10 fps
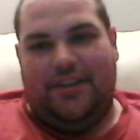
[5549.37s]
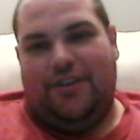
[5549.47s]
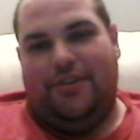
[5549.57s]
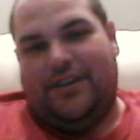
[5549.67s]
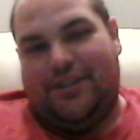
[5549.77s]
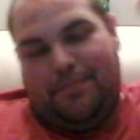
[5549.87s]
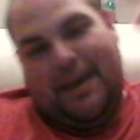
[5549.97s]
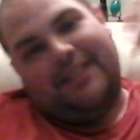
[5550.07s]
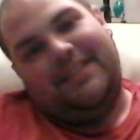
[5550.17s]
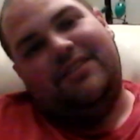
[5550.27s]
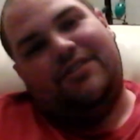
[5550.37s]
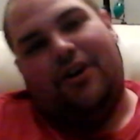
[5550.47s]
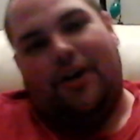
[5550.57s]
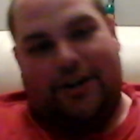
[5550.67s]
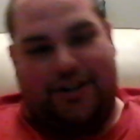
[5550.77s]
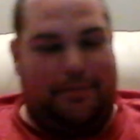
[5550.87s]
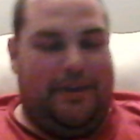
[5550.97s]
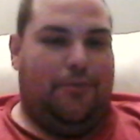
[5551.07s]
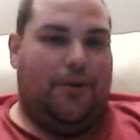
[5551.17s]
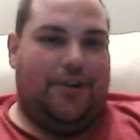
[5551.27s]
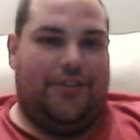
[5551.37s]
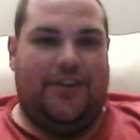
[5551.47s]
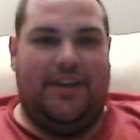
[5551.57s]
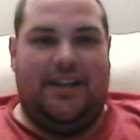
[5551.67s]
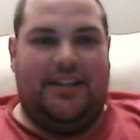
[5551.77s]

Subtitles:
You expect these cards to be worth,